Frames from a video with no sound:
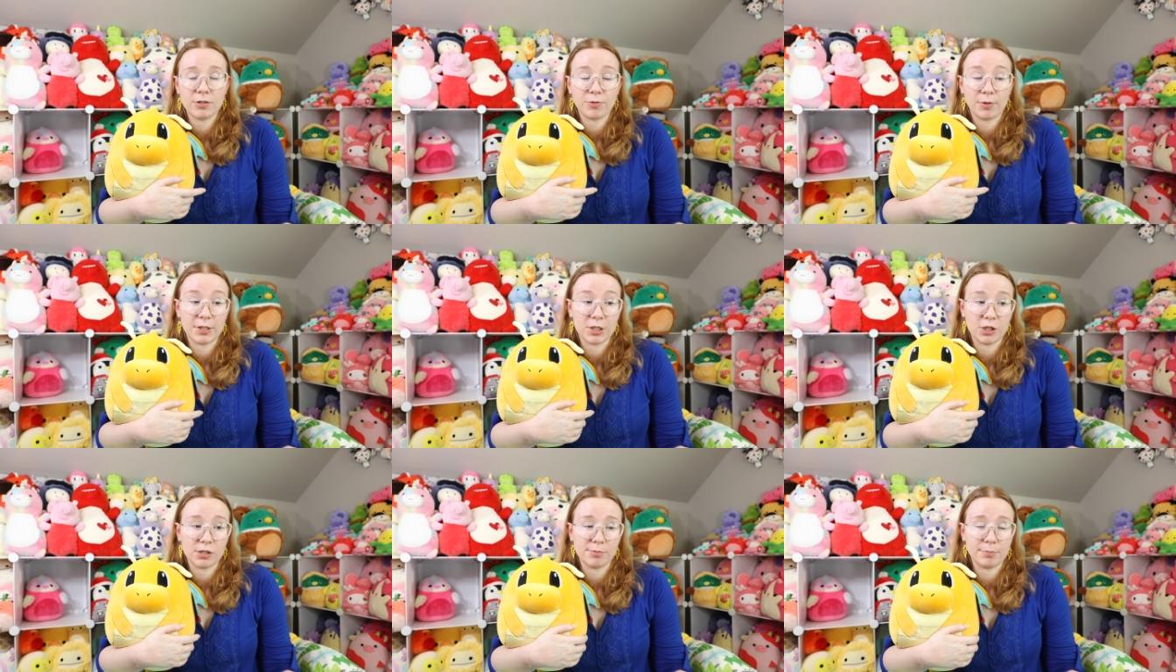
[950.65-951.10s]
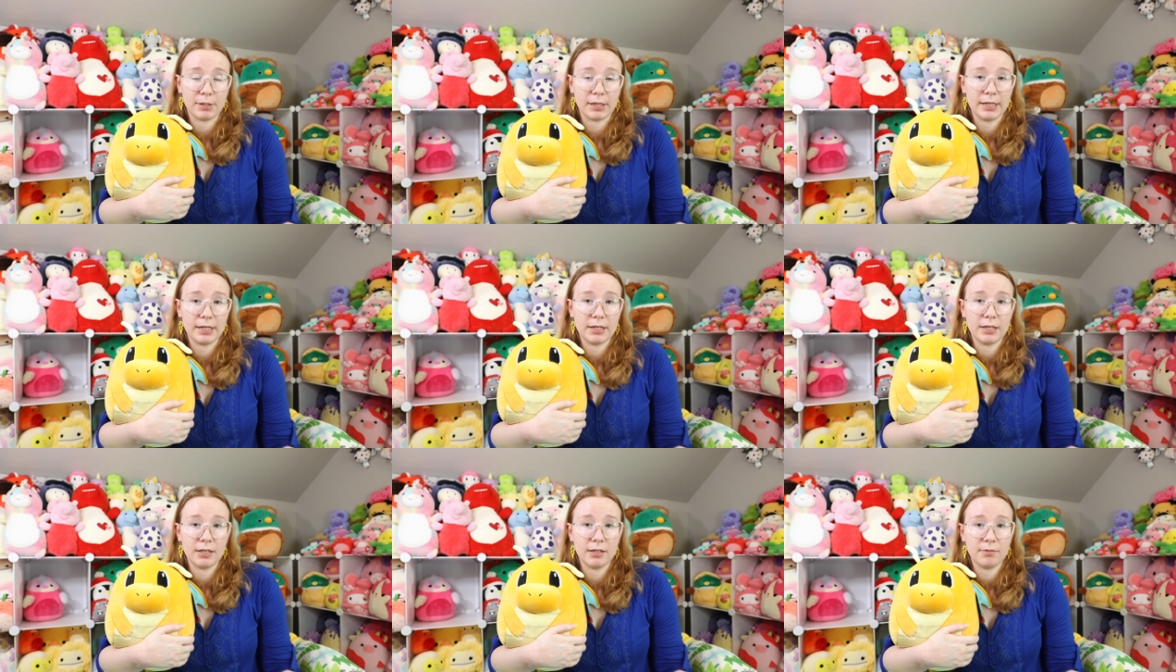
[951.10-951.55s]
so I just
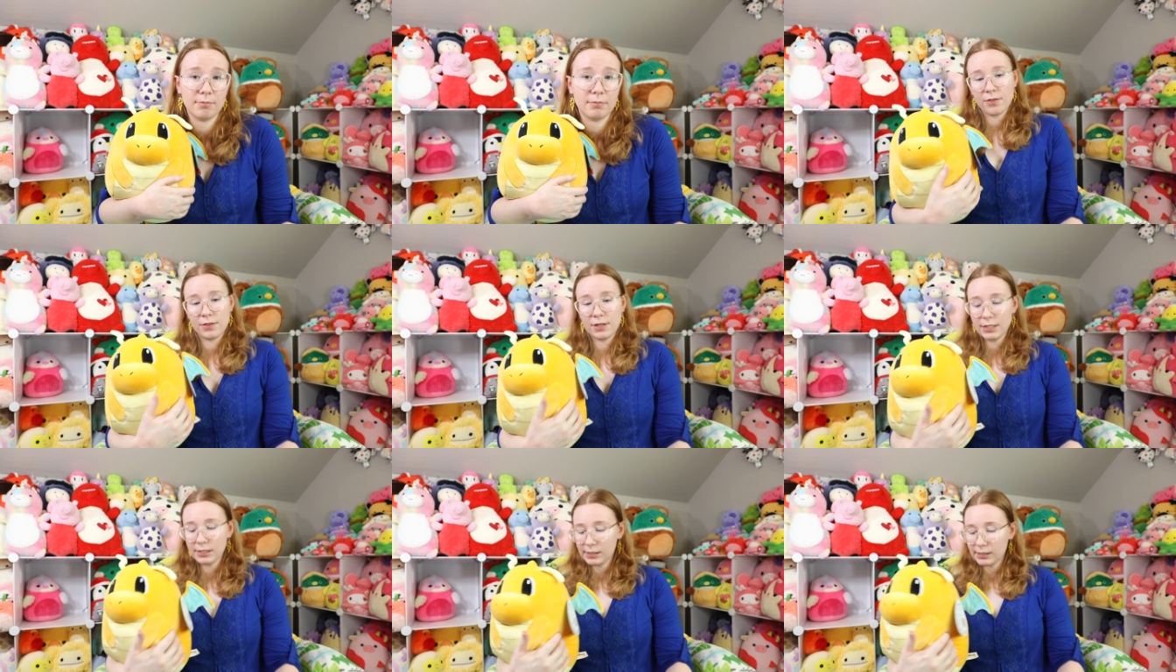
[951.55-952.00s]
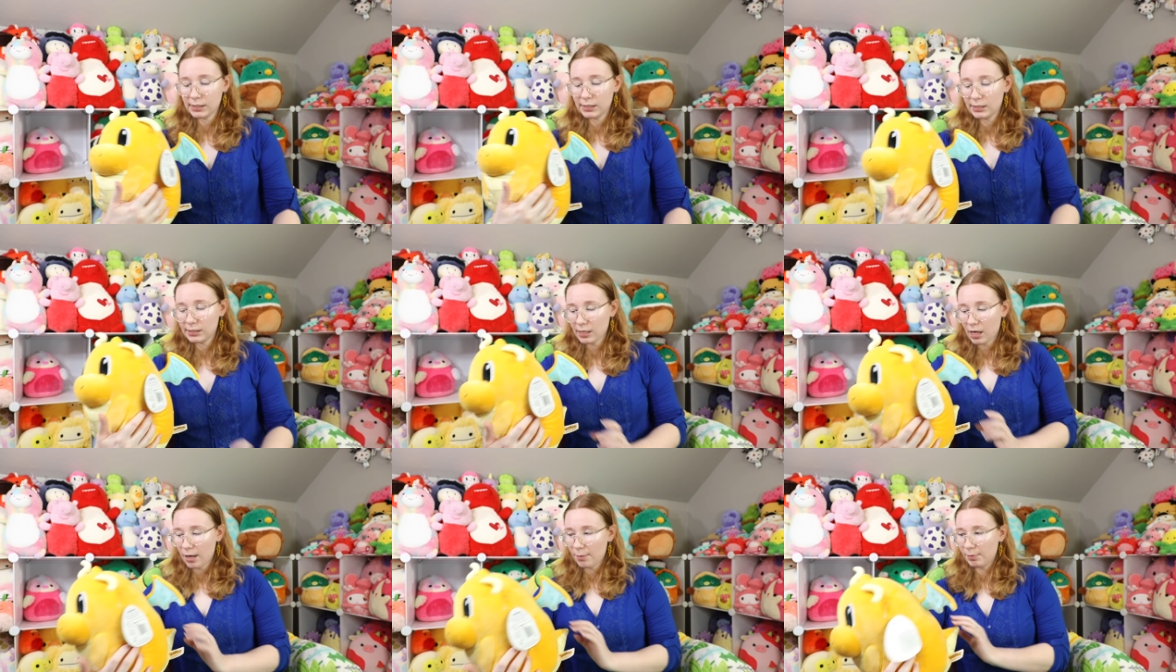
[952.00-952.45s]
played it. This
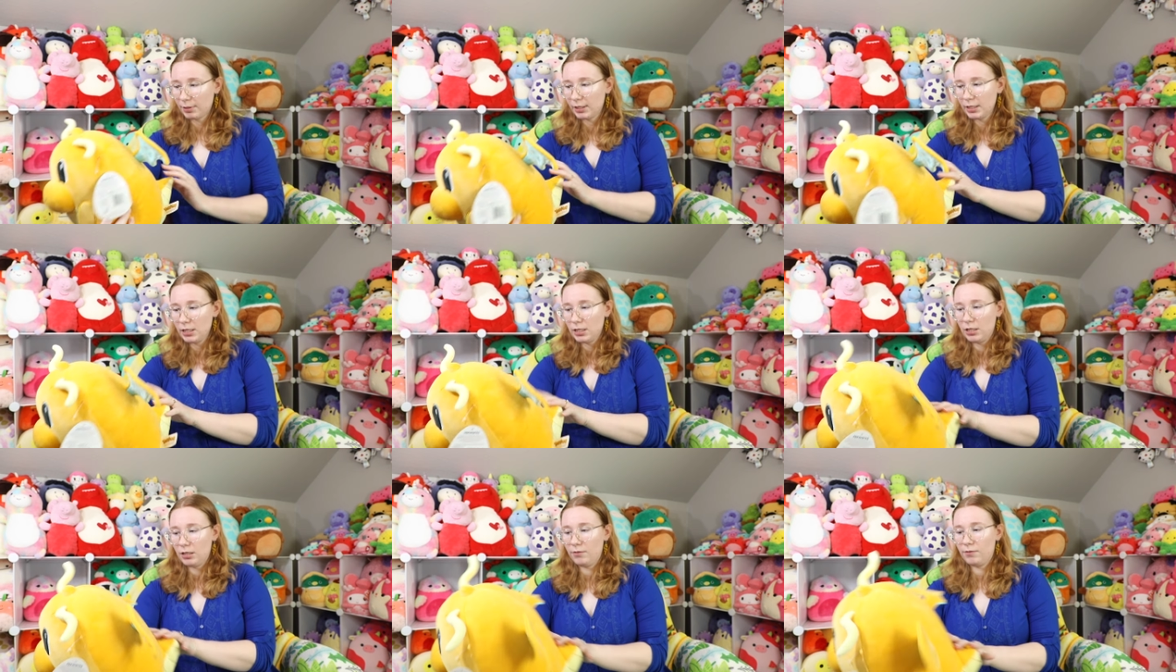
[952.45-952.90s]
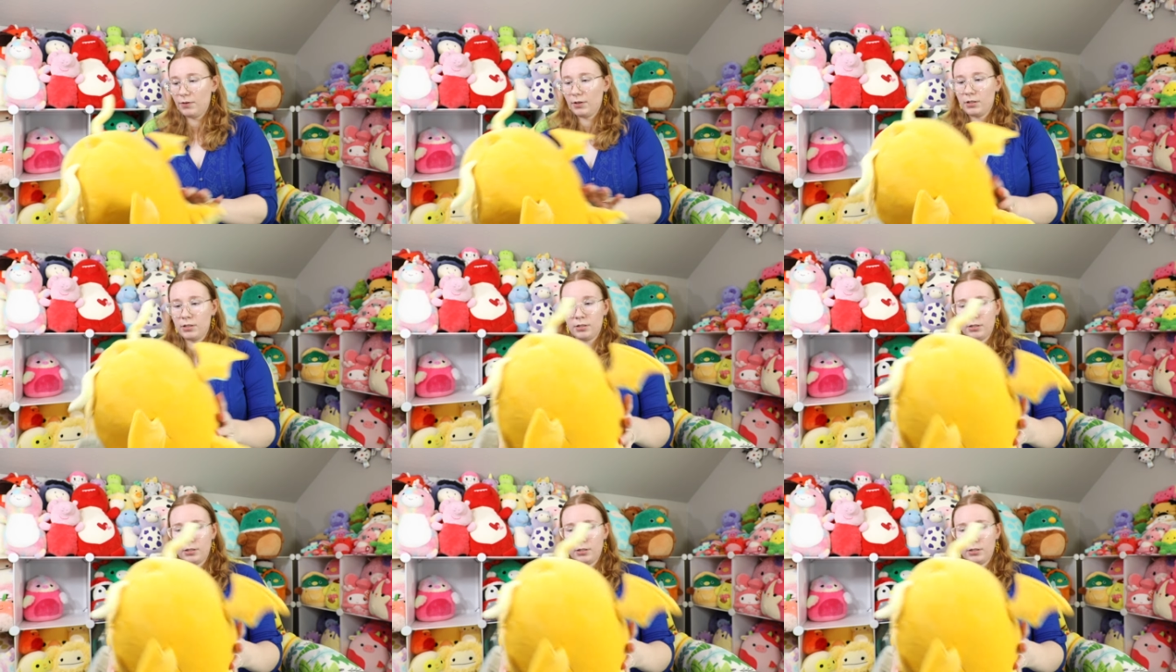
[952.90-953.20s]
is, I believe,